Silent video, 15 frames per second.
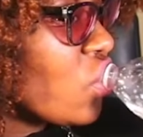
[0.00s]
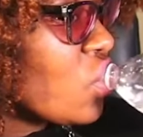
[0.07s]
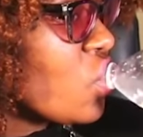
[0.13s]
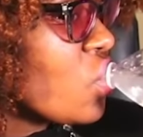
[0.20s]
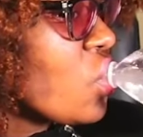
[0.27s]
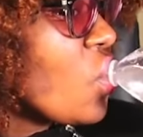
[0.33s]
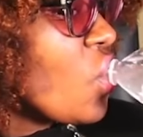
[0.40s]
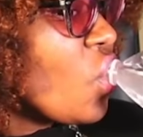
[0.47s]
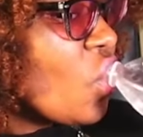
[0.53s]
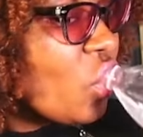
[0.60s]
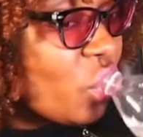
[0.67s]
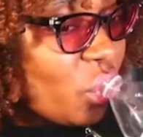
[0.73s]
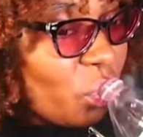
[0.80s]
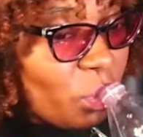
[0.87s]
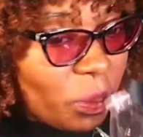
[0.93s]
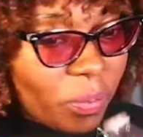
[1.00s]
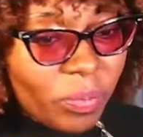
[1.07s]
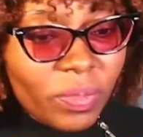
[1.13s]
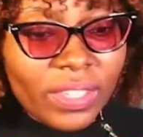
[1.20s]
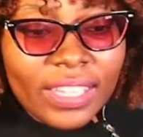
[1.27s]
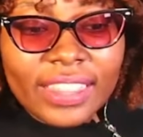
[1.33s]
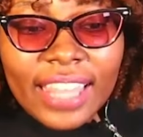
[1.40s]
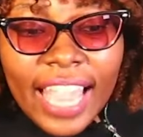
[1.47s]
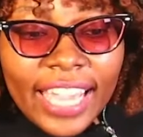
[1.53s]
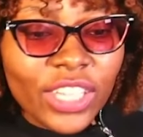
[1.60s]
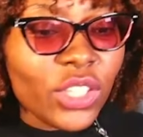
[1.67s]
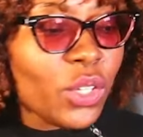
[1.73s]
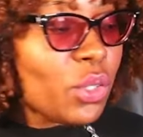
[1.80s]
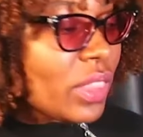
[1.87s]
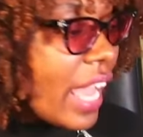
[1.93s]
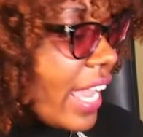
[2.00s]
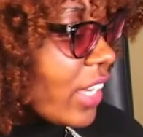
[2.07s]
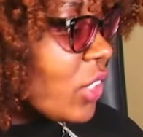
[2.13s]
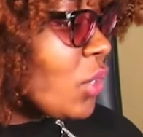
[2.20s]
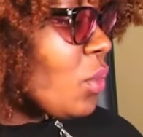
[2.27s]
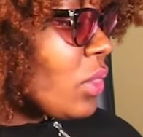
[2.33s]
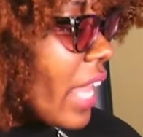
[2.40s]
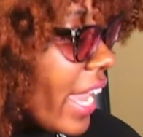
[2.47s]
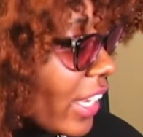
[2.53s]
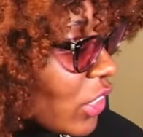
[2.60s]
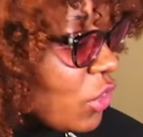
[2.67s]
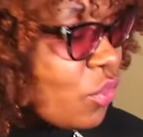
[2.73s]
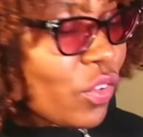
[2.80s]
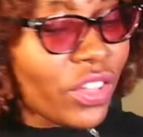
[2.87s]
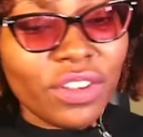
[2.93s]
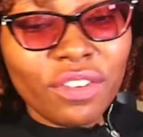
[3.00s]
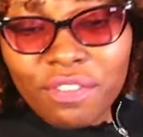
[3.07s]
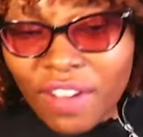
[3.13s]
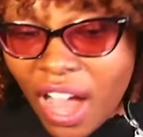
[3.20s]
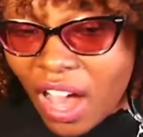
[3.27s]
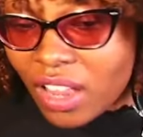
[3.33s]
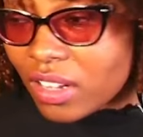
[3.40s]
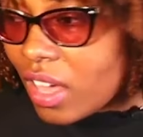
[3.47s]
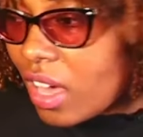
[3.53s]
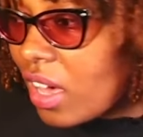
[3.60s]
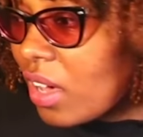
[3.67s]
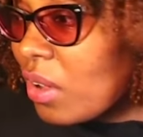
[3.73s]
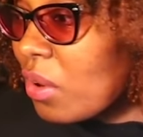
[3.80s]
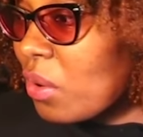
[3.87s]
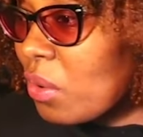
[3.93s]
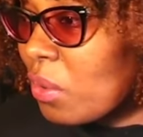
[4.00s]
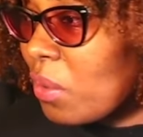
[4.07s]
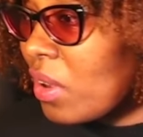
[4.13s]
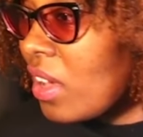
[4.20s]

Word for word: Thank you, thank you, thank you for the follow.